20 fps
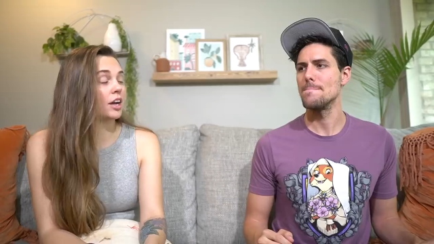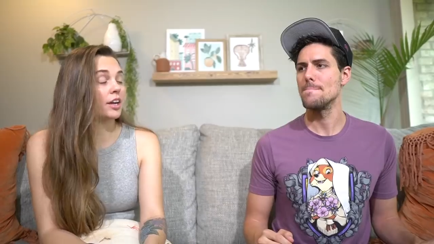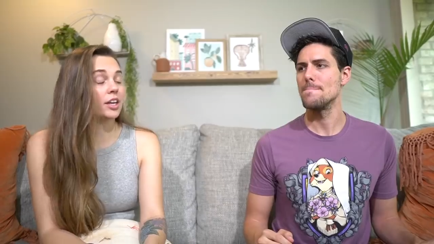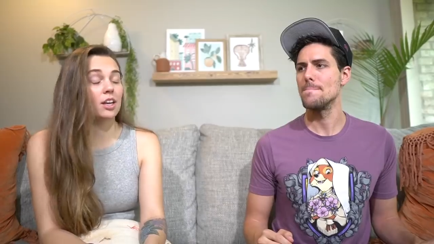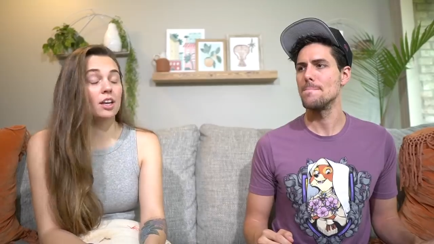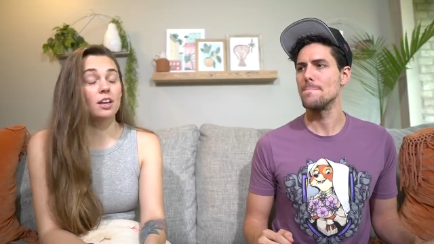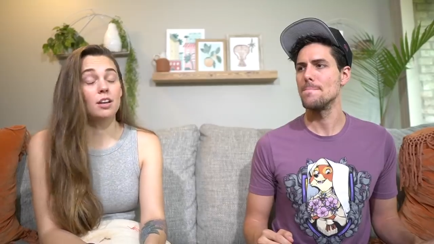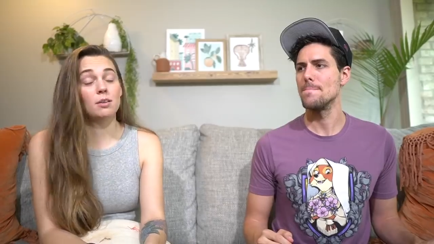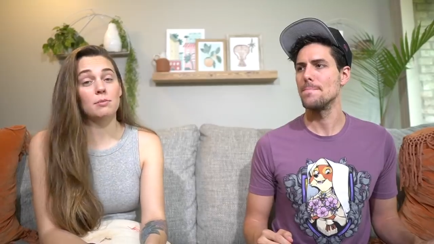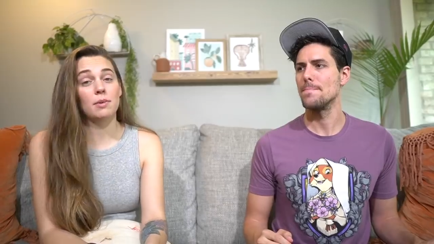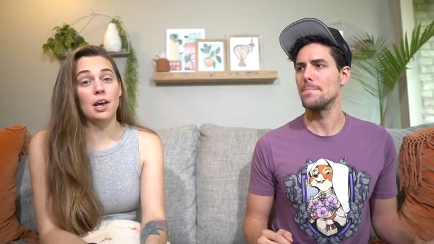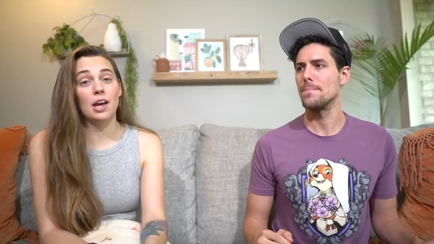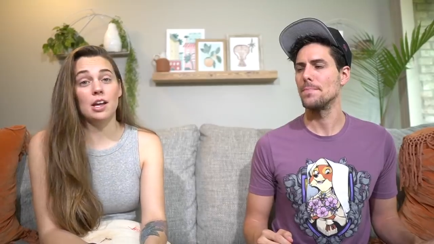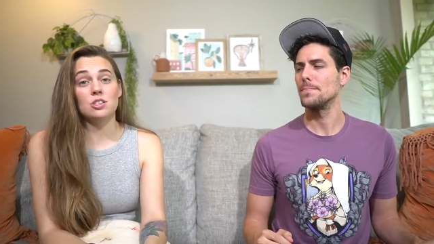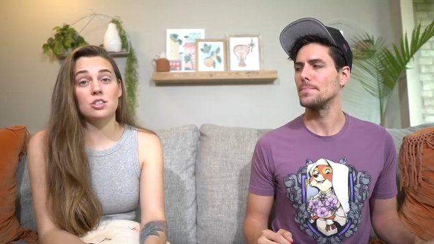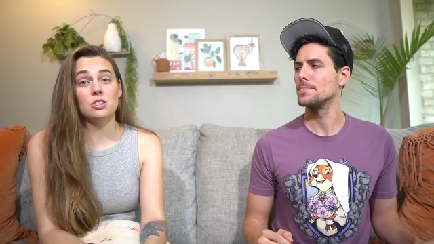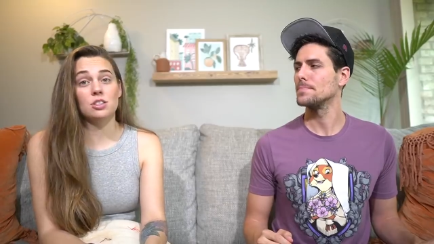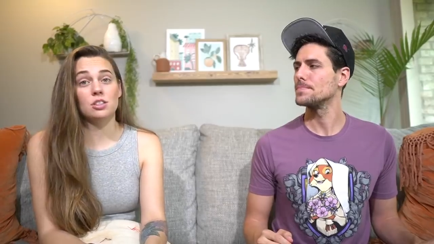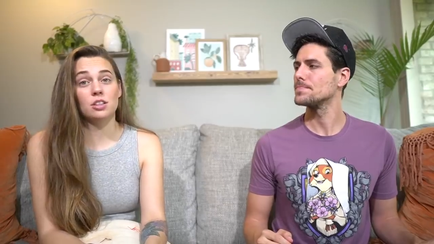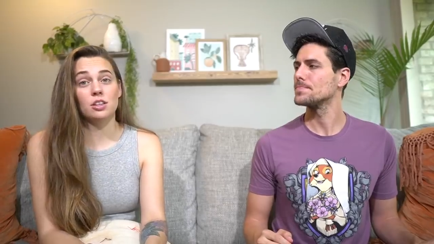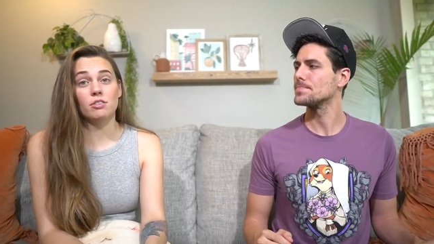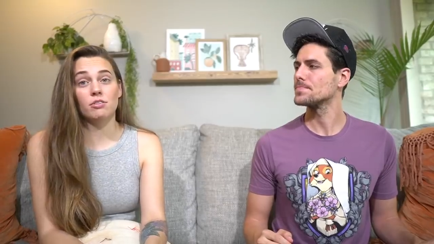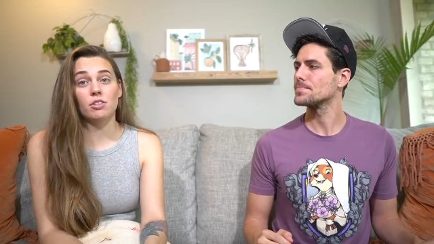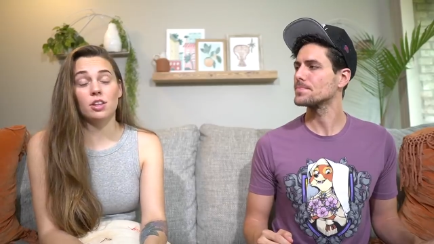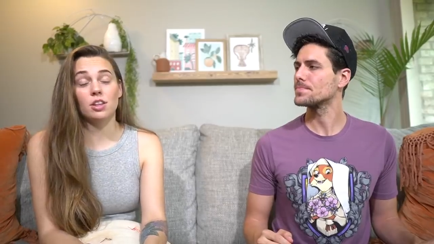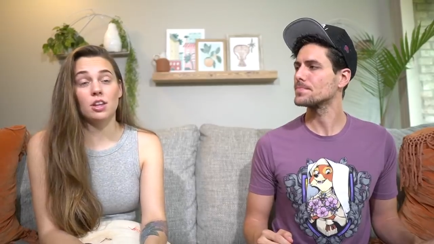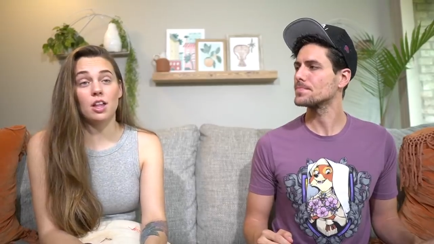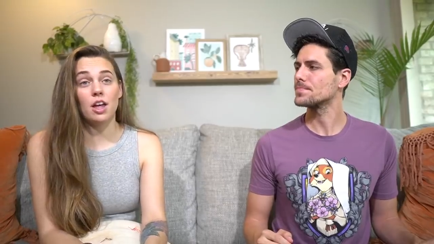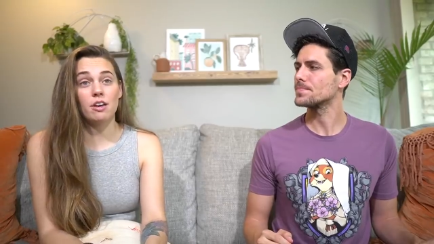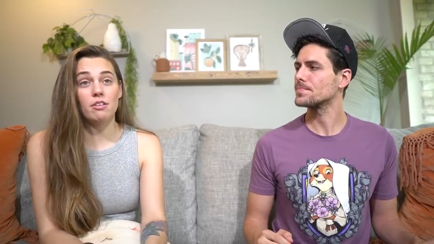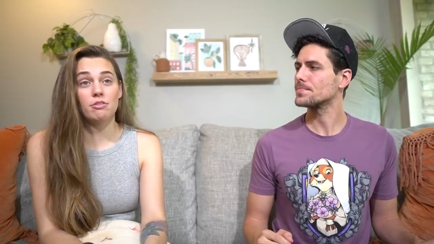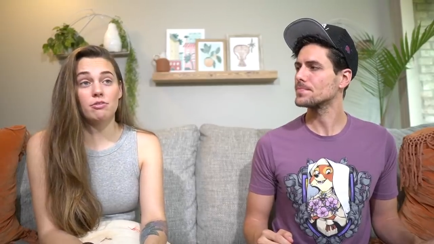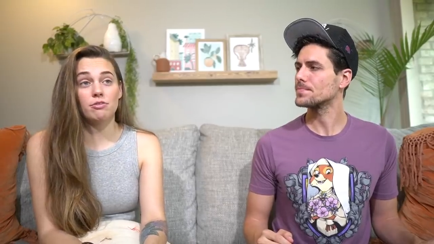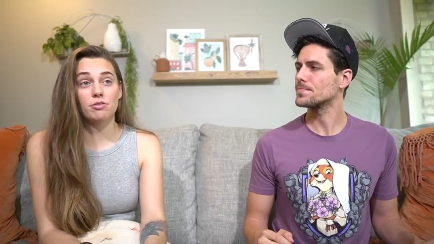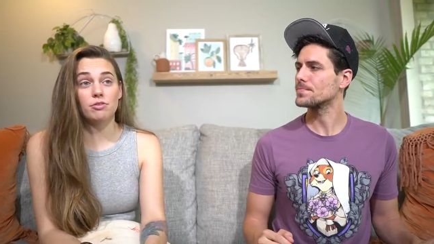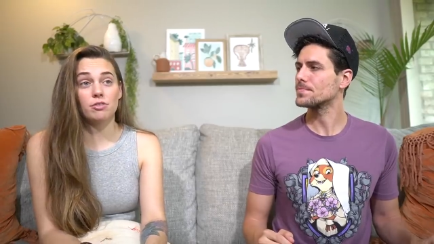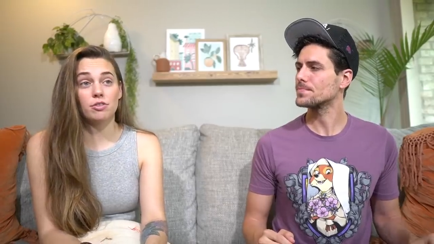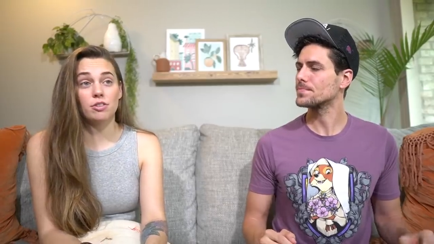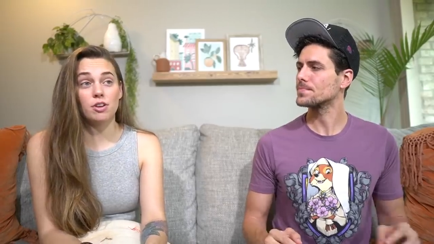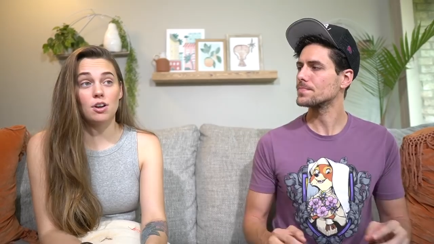Speaker 1: I can't imagine living
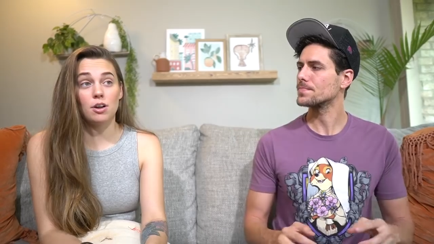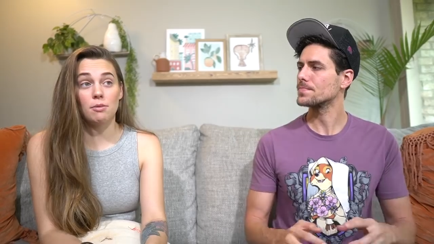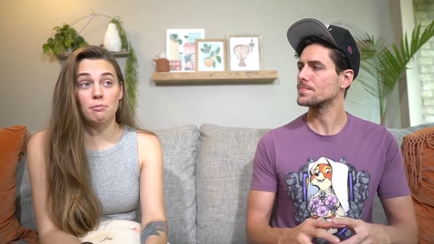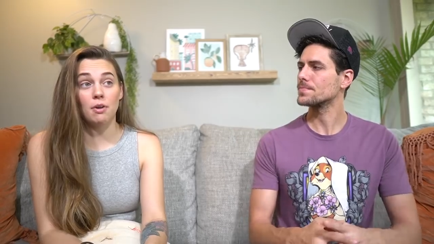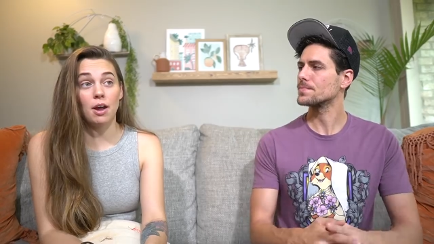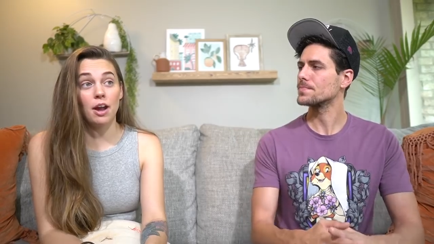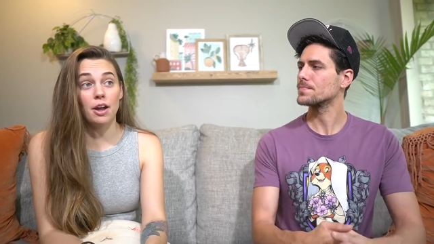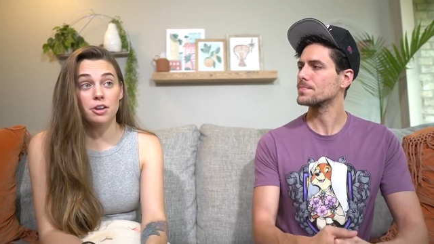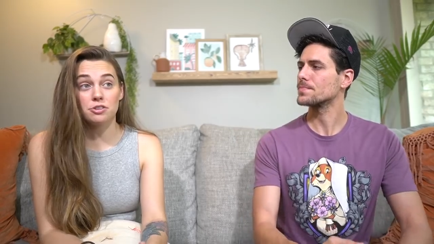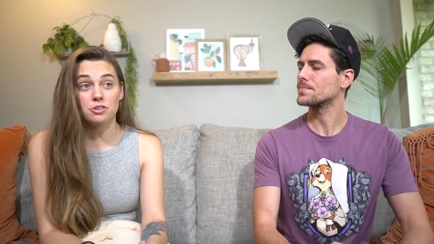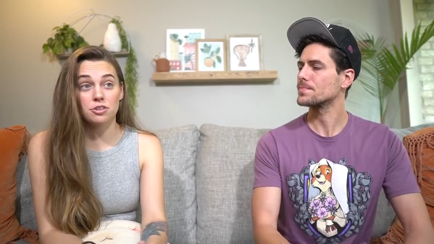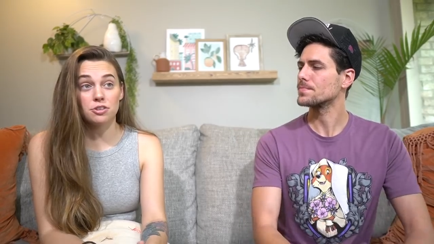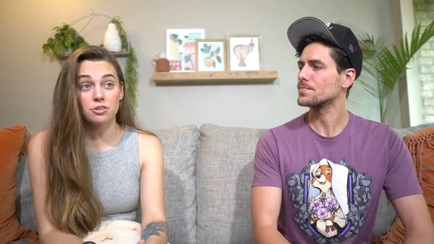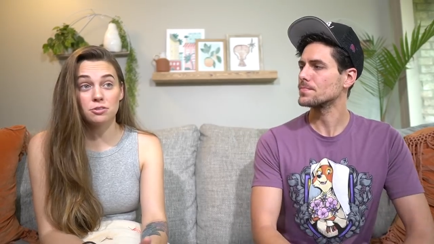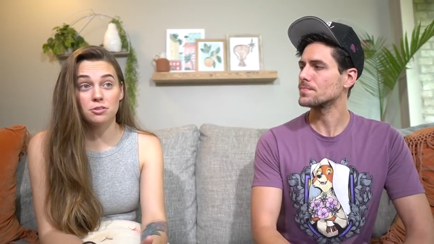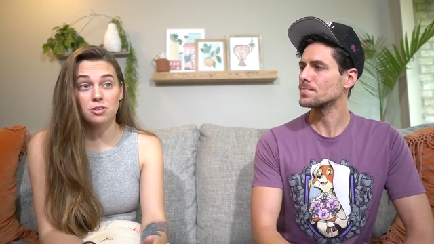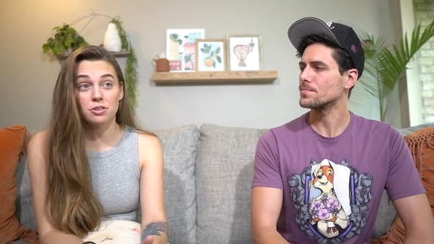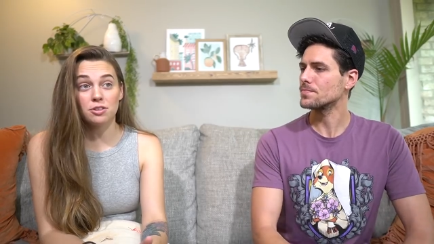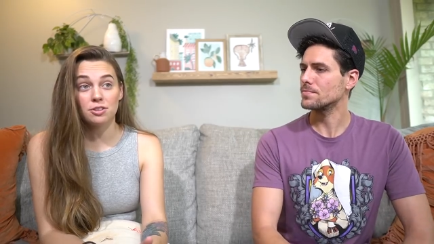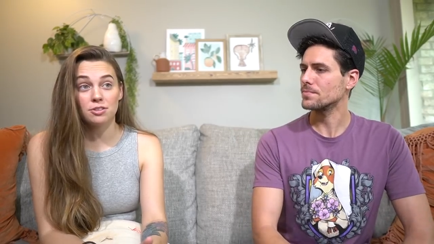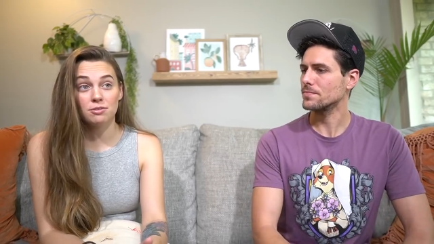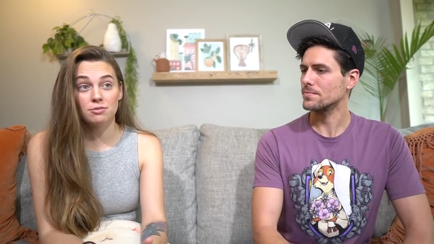life on my truth.